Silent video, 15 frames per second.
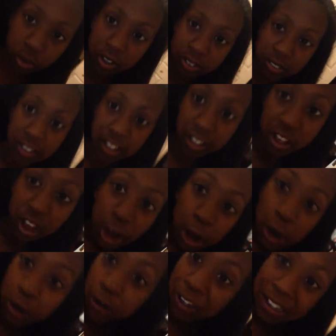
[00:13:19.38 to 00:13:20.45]
going to say.
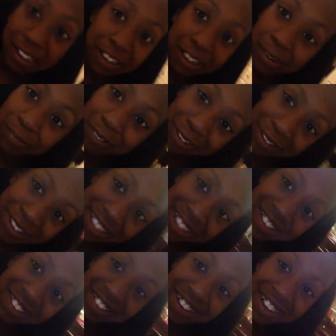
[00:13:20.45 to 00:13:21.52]
Okay, anyway,
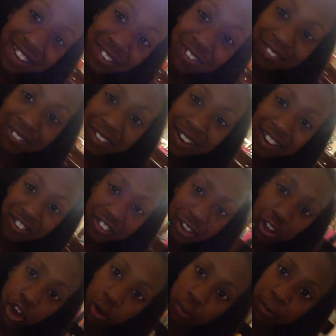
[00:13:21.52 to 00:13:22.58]
thank you guys for
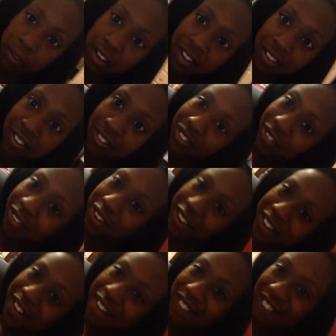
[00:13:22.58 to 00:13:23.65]
watching. Hope you guys enjoyed.